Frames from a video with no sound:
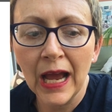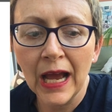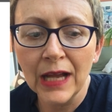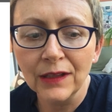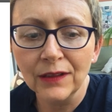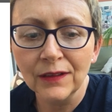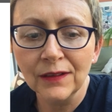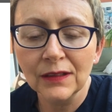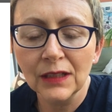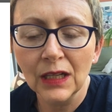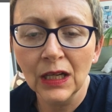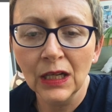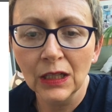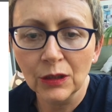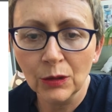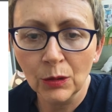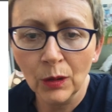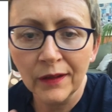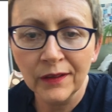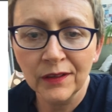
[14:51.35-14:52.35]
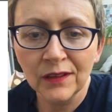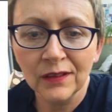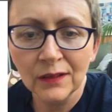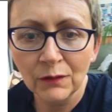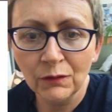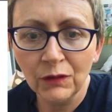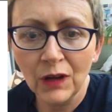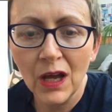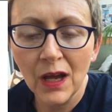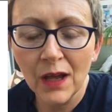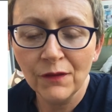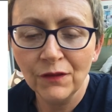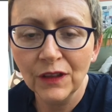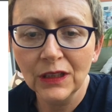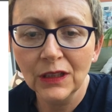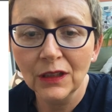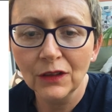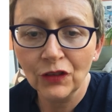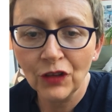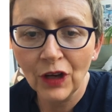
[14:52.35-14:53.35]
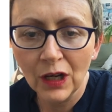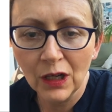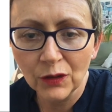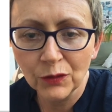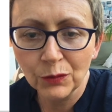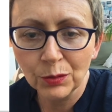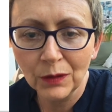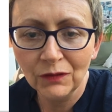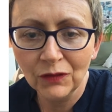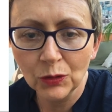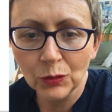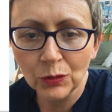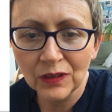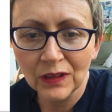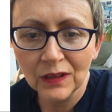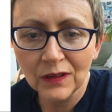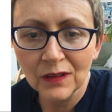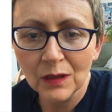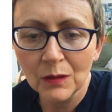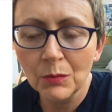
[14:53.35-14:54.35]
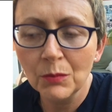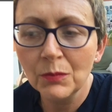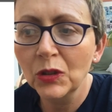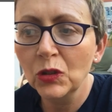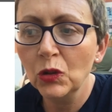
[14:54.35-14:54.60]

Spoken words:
at quality of life in the child with autism,